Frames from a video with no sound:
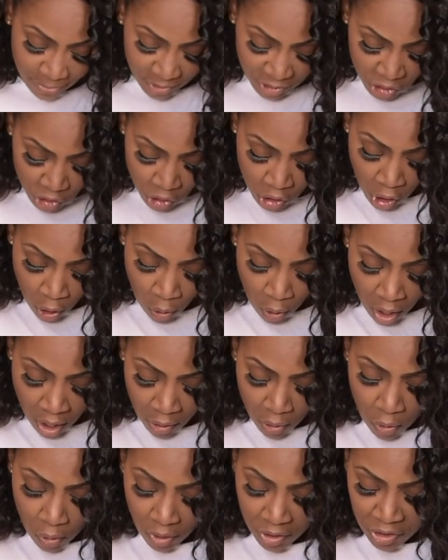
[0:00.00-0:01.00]
but you
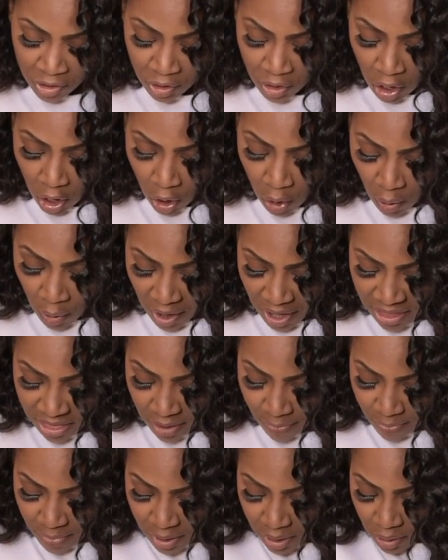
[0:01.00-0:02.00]
go in
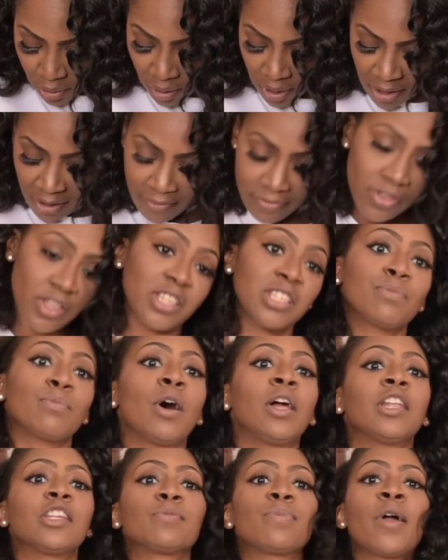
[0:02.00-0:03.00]
the middle of the
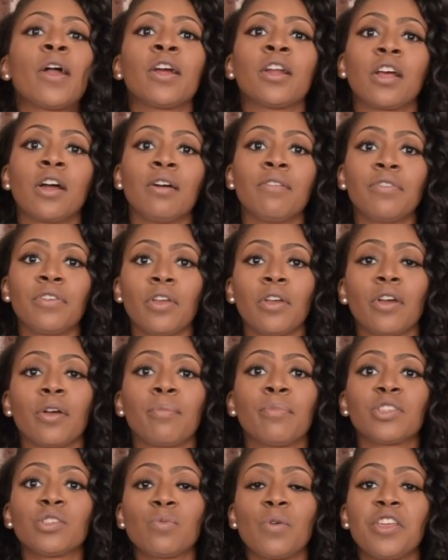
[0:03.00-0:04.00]
smallest part of
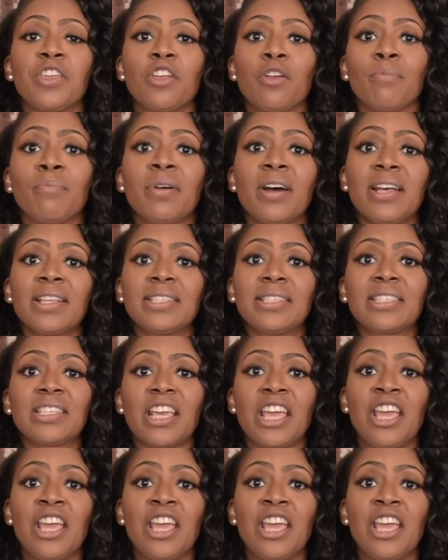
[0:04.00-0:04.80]
between your bust